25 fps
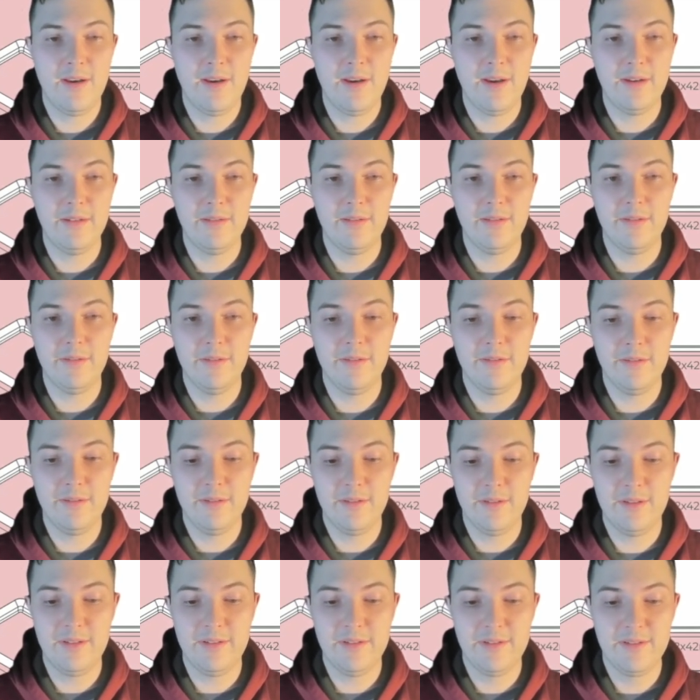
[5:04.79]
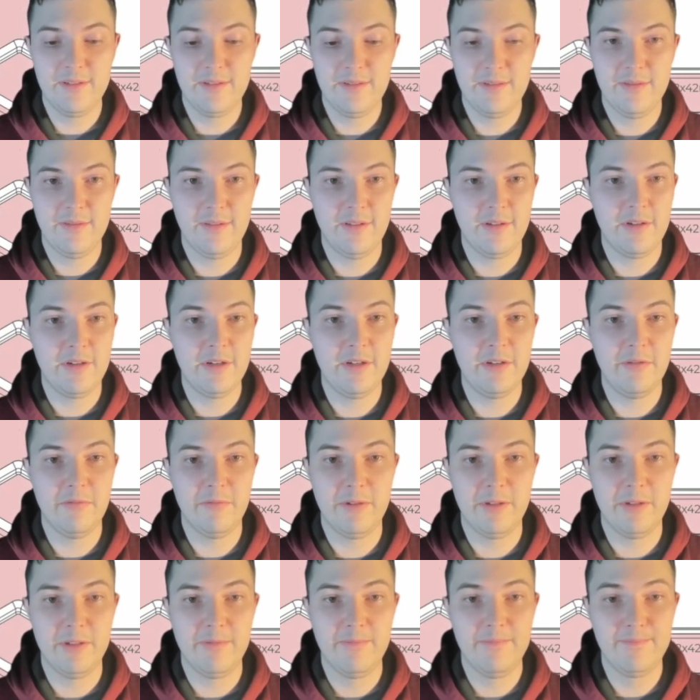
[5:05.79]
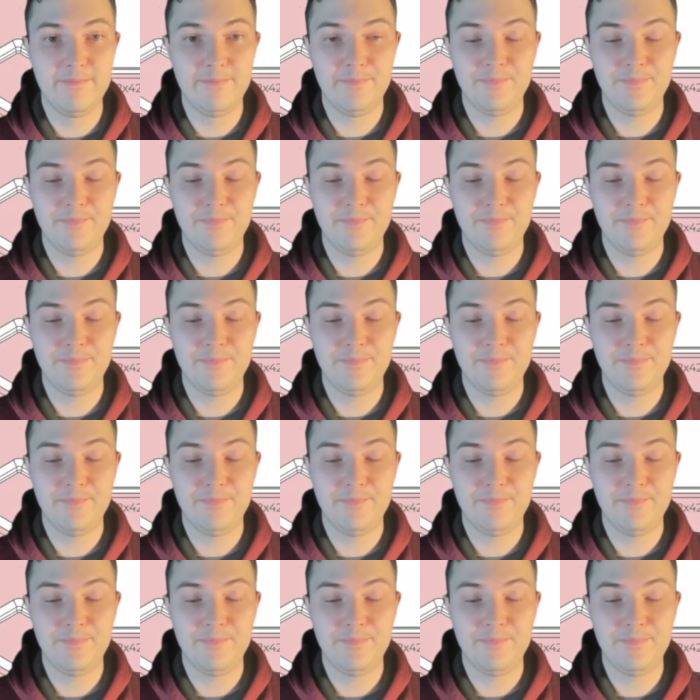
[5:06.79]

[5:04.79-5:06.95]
I learned this the hard way,